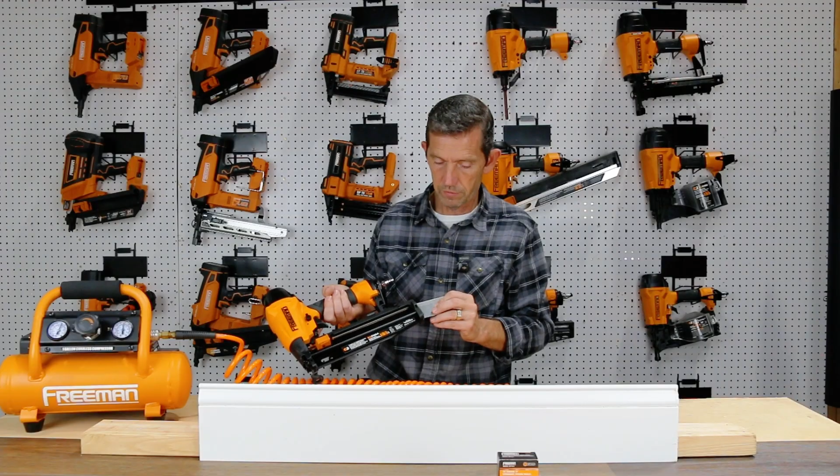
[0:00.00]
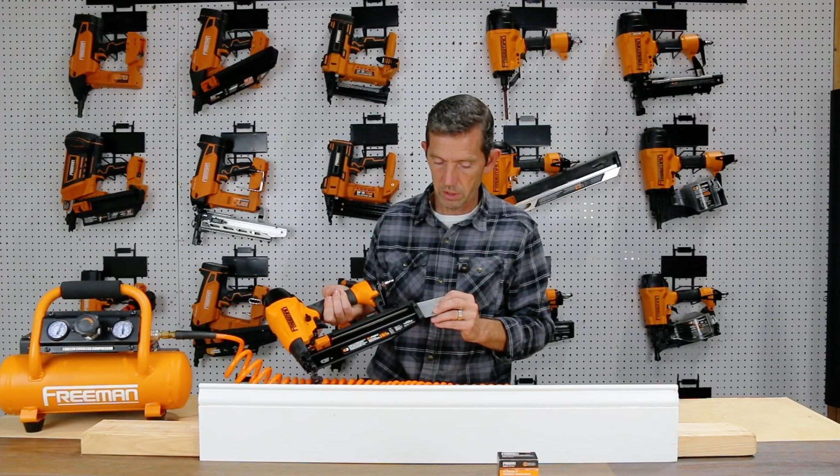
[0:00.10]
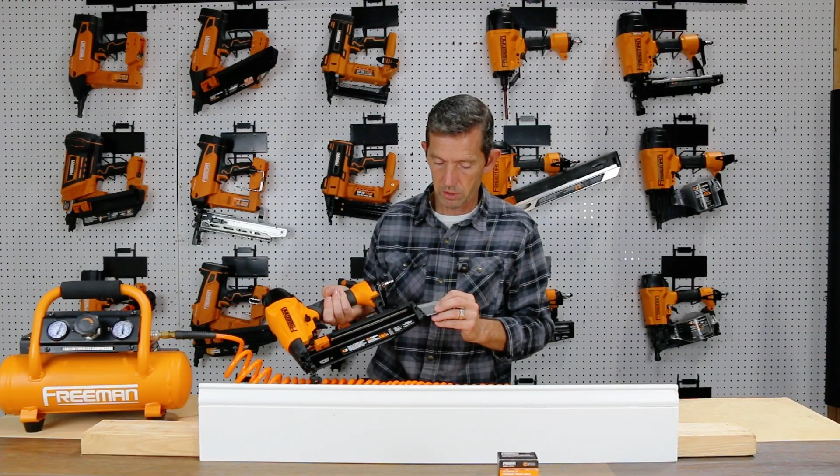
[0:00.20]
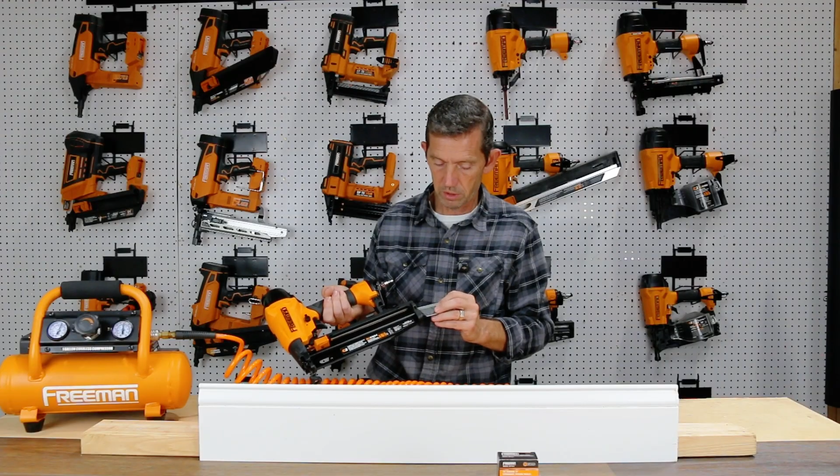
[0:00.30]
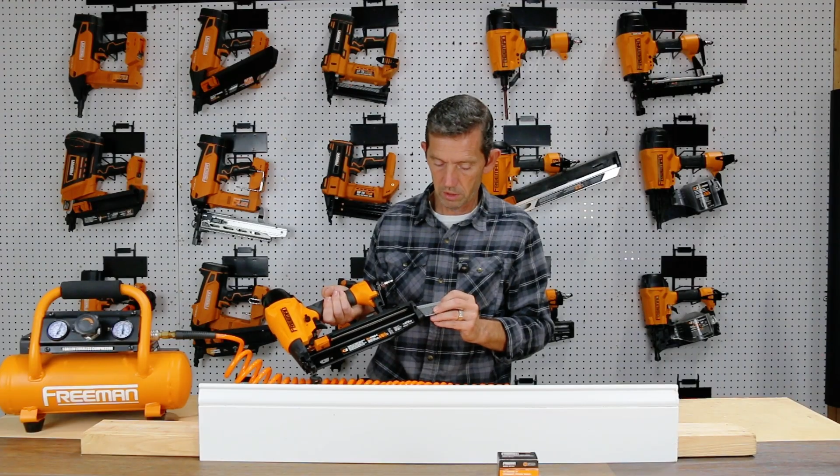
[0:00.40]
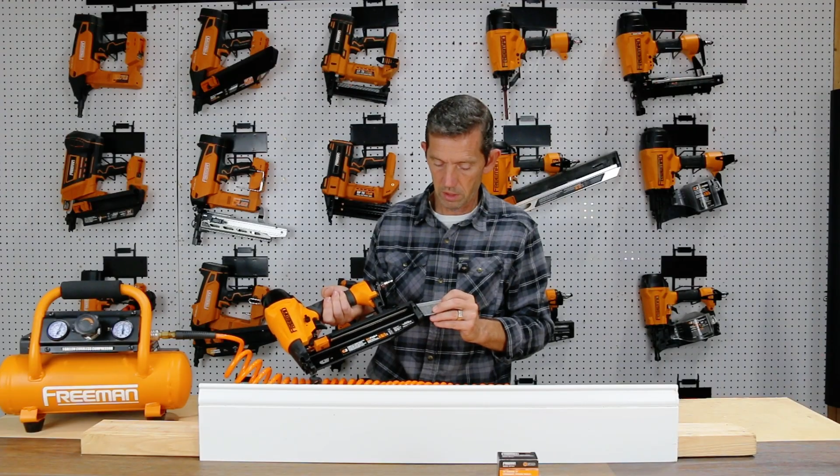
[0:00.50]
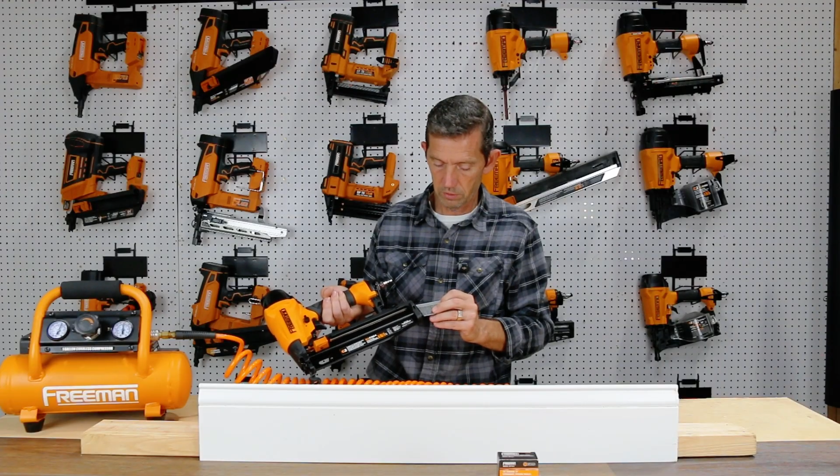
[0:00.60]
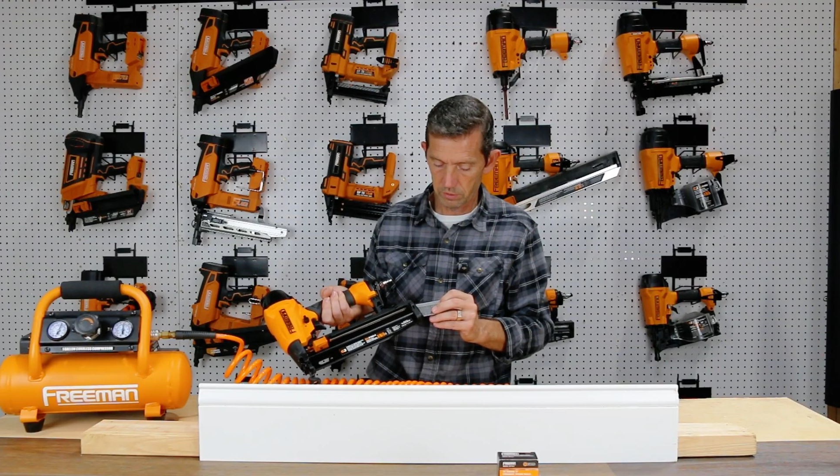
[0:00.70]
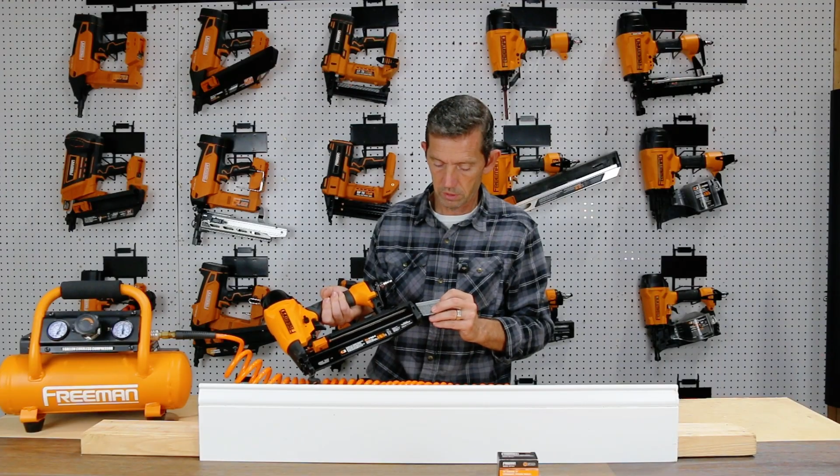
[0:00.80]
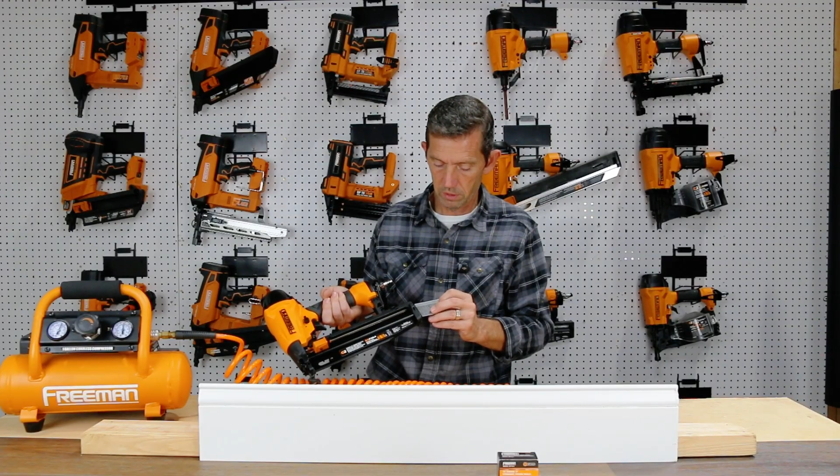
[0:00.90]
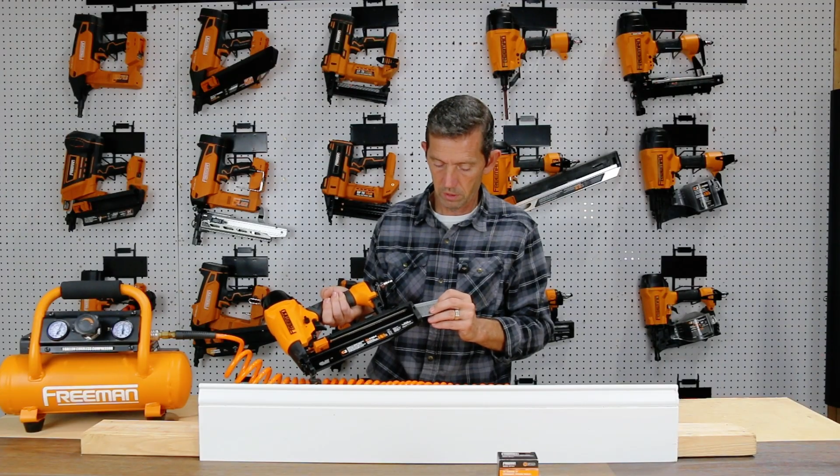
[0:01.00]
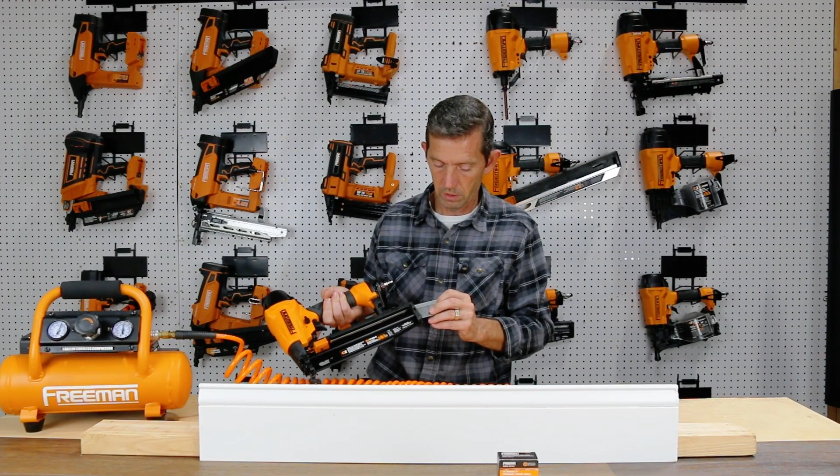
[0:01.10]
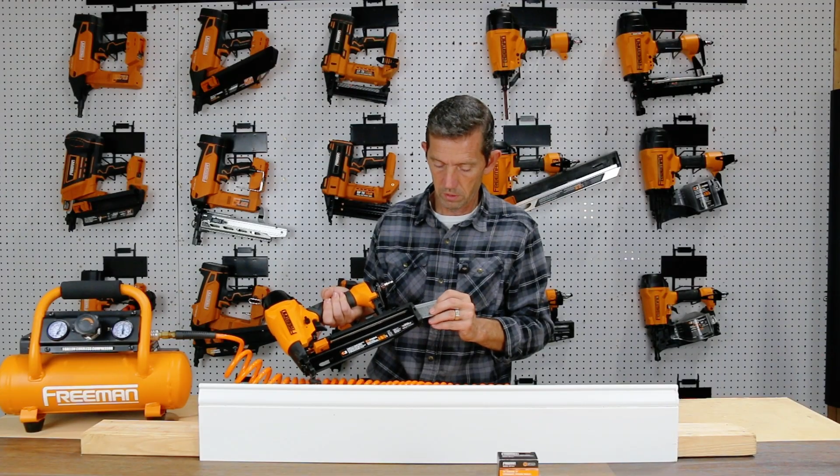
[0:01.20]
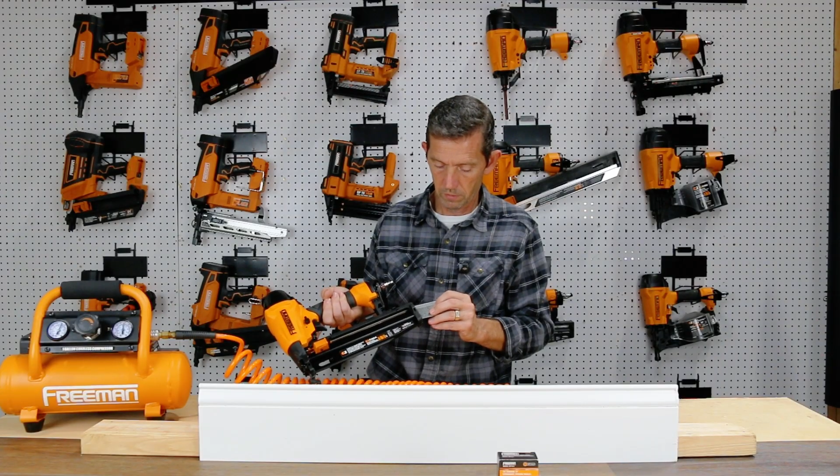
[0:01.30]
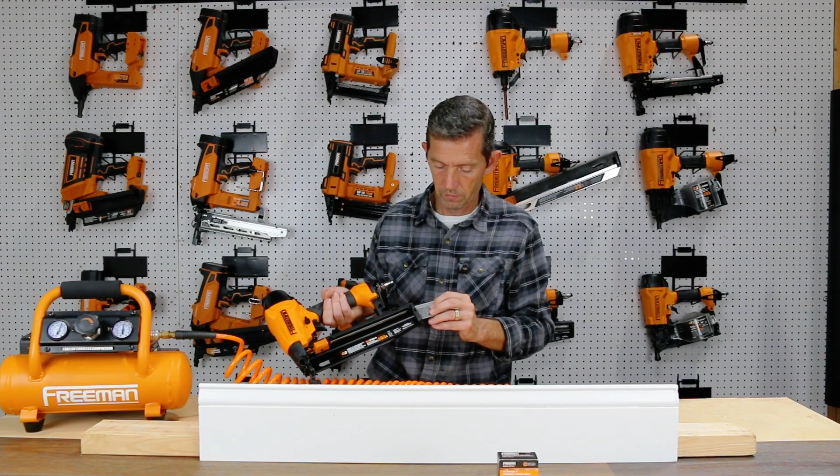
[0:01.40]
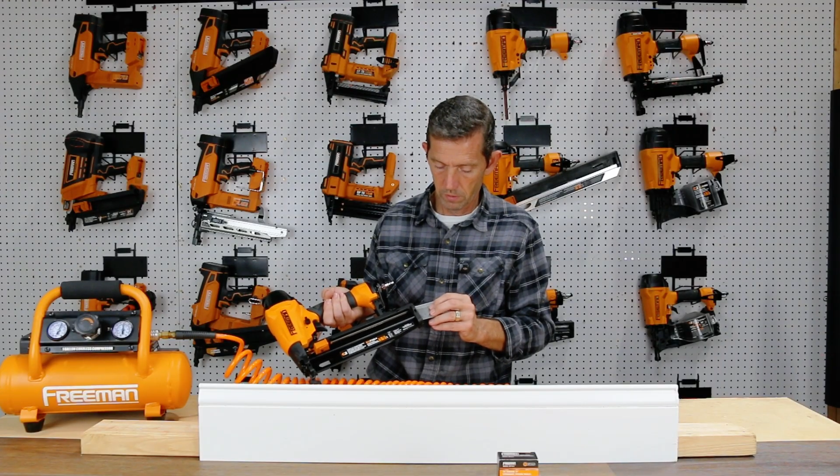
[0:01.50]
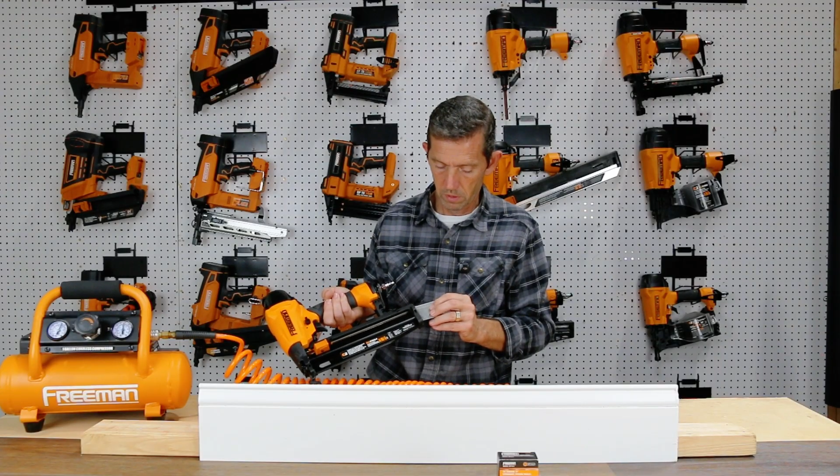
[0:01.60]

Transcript: finishing nails in here.